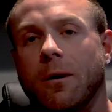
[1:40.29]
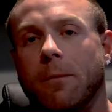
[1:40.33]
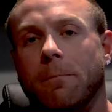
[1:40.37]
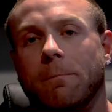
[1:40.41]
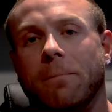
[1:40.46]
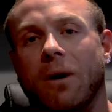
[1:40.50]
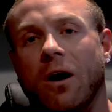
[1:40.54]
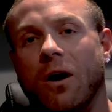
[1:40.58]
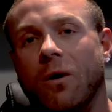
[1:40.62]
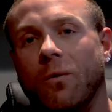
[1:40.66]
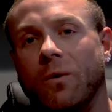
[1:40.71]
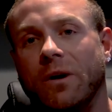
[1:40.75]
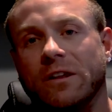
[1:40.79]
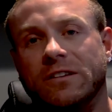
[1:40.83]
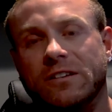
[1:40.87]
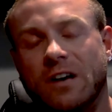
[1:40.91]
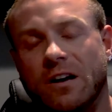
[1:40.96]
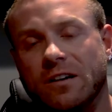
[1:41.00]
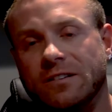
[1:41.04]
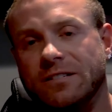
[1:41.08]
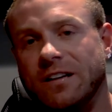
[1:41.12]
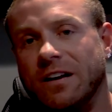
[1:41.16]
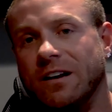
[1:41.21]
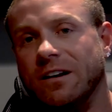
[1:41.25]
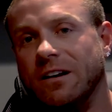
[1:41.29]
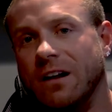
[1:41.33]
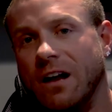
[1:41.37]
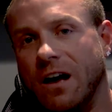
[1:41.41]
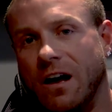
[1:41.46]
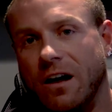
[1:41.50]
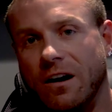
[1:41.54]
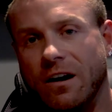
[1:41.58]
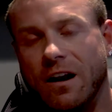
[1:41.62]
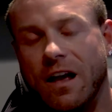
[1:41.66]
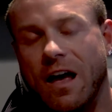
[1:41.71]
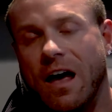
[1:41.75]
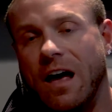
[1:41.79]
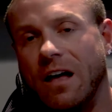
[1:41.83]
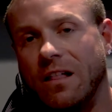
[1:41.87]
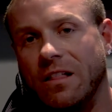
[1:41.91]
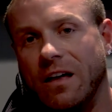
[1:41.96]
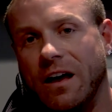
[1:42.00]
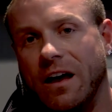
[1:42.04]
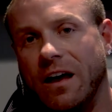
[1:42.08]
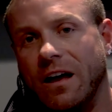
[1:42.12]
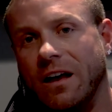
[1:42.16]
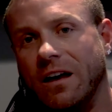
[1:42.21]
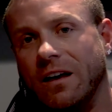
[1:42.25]
But when it's all said and done,
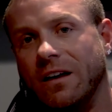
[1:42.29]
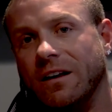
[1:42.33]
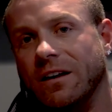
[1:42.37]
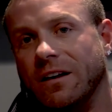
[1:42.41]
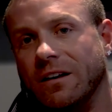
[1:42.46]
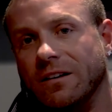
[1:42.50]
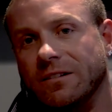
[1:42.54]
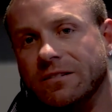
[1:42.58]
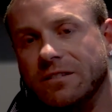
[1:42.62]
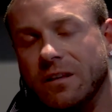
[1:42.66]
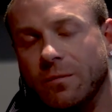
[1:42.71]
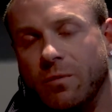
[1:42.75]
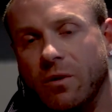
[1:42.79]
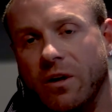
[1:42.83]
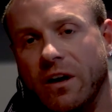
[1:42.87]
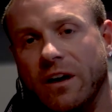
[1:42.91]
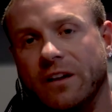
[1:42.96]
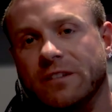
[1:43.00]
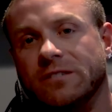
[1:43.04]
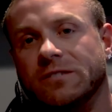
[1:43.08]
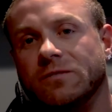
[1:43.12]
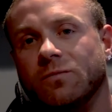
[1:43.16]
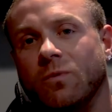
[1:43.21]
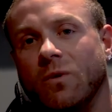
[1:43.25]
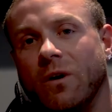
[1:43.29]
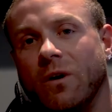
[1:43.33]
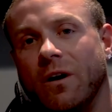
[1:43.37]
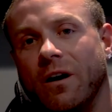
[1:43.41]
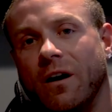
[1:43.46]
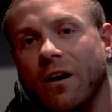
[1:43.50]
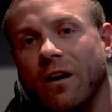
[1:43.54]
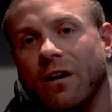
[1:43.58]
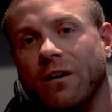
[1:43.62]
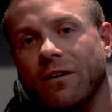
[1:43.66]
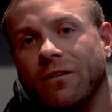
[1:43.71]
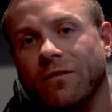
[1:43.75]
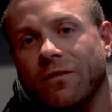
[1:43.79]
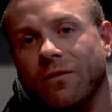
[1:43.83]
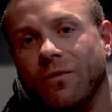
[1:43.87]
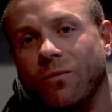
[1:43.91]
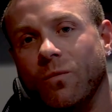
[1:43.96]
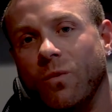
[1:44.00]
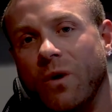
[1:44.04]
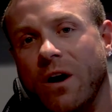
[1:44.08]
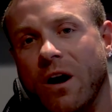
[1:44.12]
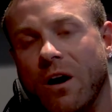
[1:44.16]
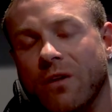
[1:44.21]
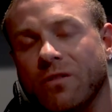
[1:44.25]
LA is the place where
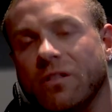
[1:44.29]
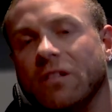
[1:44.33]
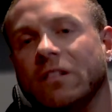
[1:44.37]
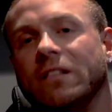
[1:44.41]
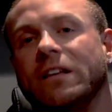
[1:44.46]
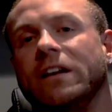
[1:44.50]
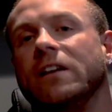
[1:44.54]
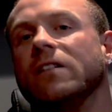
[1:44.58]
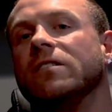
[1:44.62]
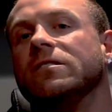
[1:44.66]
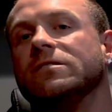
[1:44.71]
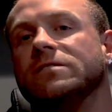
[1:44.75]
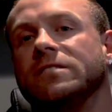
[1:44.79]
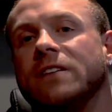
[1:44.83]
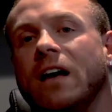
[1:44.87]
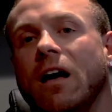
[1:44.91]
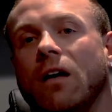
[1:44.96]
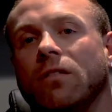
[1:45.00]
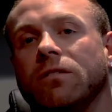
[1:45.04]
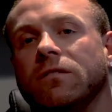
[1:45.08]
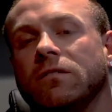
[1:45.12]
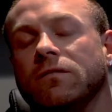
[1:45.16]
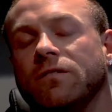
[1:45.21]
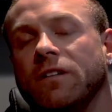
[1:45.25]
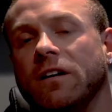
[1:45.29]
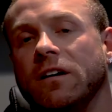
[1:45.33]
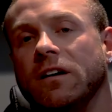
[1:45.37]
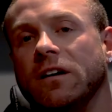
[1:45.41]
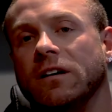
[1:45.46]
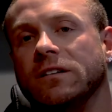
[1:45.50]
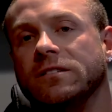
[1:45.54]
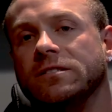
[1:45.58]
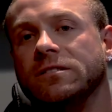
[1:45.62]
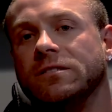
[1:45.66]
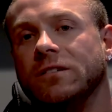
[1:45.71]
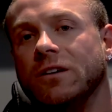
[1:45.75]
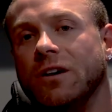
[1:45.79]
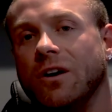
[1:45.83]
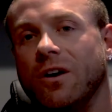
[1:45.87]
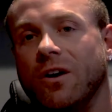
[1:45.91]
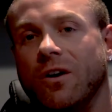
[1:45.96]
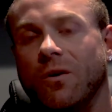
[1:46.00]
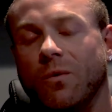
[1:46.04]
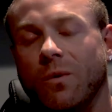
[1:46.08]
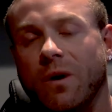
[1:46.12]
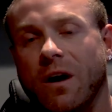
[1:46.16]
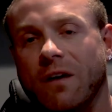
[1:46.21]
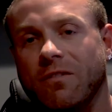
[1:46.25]
we are the leaders in health and fitness.
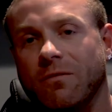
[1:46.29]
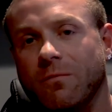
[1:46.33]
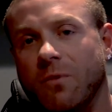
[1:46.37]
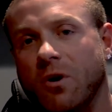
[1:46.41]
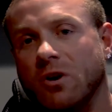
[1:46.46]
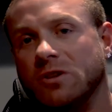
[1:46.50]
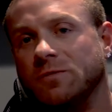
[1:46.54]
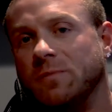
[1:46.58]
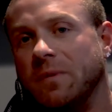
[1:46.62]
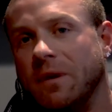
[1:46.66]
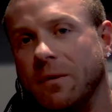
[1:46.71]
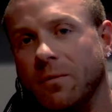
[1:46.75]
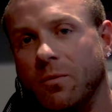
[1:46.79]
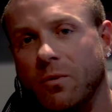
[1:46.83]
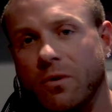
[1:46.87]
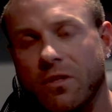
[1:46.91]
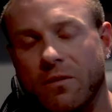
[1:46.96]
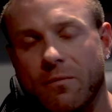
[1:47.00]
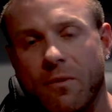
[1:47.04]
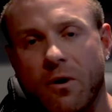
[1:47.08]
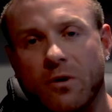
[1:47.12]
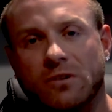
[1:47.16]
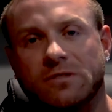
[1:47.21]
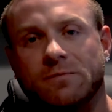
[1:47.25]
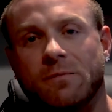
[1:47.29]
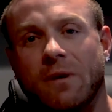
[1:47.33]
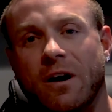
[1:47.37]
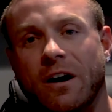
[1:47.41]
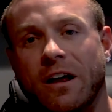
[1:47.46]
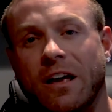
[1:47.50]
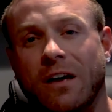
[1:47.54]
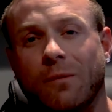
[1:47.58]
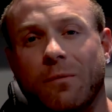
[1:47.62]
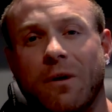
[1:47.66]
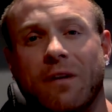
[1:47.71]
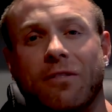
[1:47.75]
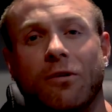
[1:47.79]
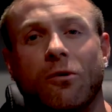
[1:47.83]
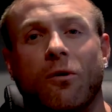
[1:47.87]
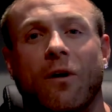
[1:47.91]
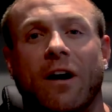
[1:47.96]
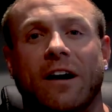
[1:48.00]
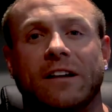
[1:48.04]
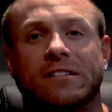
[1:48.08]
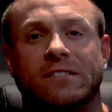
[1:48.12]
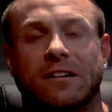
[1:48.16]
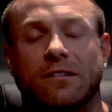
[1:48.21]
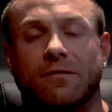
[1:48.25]
We have the most people with the most money and we have the
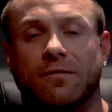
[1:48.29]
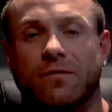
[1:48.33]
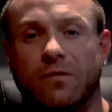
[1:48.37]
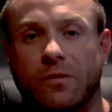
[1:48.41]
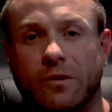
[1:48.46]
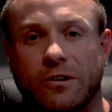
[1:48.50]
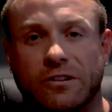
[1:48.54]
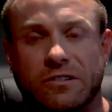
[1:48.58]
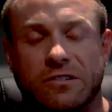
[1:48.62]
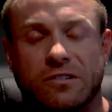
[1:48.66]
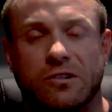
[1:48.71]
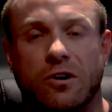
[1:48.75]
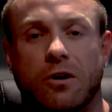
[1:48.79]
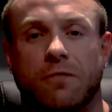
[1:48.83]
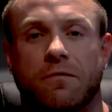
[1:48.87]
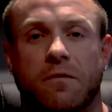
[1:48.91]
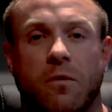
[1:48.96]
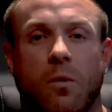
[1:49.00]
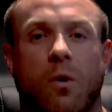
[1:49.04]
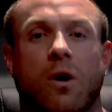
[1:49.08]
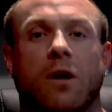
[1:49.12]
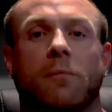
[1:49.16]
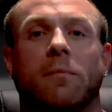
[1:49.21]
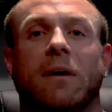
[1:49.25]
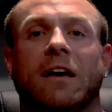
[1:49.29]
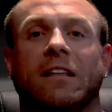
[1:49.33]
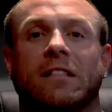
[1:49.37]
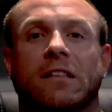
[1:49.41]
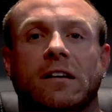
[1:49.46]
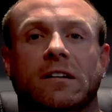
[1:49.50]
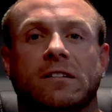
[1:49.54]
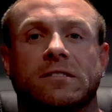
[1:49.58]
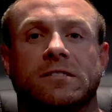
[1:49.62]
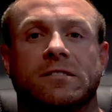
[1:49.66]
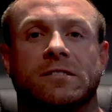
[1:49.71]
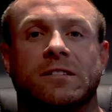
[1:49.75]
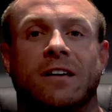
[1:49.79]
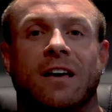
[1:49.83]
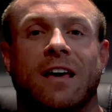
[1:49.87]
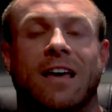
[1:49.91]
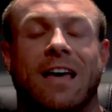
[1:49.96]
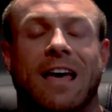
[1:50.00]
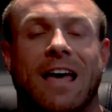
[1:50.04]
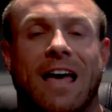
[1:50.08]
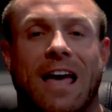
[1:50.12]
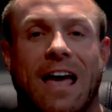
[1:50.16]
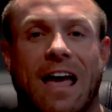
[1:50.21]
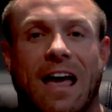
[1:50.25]
greatest influence. So if we wanna make this
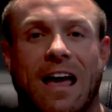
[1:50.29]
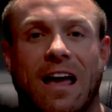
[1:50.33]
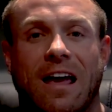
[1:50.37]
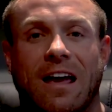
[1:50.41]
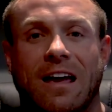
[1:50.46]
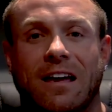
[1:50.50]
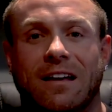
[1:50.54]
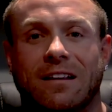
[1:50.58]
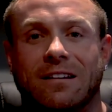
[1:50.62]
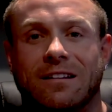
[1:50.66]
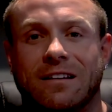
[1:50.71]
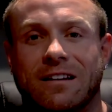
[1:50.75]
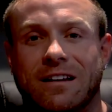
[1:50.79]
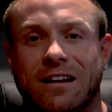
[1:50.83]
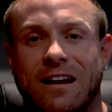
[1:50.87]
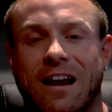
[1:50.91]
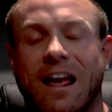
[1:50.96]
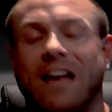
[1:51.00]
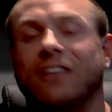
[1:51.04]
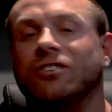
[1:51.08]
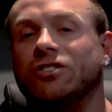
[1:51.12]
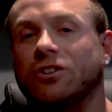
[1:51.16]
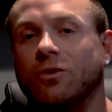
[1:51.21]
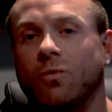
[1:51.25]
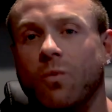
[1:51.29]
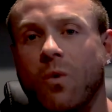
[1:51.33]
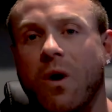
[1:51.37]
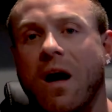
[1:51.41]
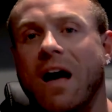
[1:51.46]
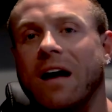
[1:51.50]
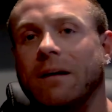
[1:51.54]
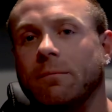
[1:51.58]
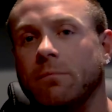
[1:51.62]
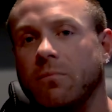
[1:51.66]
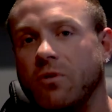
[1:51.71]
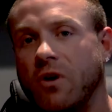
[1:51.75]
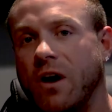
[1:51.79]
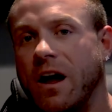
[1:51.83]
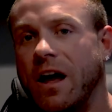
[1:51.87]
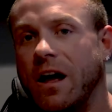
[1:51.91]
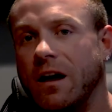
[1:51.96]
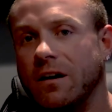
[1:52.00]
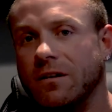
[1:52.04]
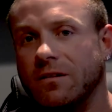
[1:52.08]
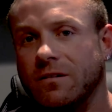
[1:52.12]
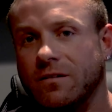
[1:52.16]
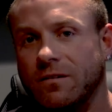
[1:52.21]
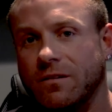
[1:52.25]
a nationwide
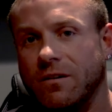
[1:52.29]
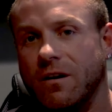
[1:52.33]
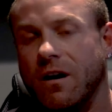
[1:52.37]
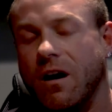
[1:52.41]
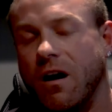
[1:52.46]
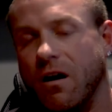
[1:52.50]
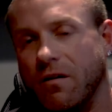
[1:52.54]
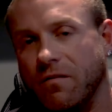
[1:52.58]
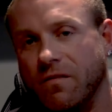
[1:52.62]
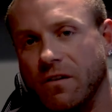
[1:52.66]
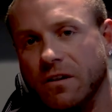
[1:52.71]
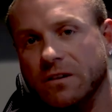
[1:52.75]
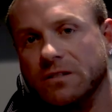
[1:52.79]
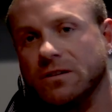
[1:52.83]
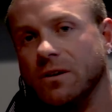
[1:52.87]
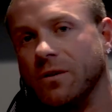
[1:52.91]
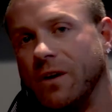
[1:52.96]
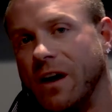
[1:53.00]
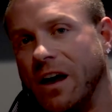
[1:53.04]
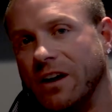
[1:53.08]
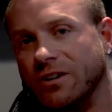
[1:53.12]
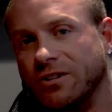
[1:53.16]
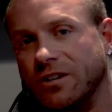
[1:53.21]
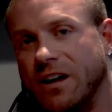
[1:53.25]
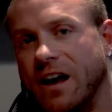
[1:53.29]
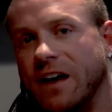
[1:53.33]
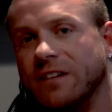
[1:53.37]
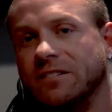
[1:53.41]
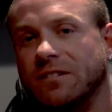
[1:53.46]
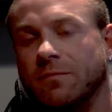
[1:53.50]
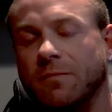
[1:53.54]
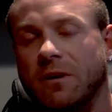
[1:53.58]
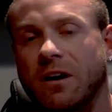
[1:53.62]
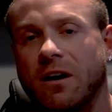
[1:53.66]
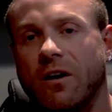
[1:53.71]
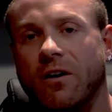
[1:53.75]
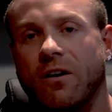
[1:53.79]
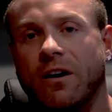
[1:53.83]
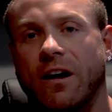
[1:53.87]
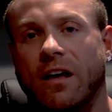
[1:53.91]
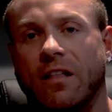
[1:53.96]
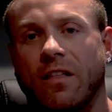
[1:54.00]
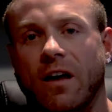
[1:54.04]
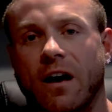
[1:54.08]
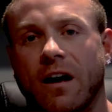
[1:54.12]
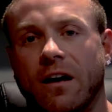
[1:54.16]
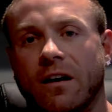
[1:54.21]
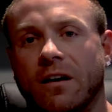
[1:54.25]
brand, our first location has to be here in
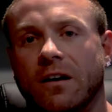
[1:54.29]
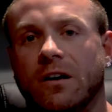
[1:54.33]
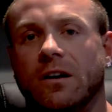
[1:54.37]
LA.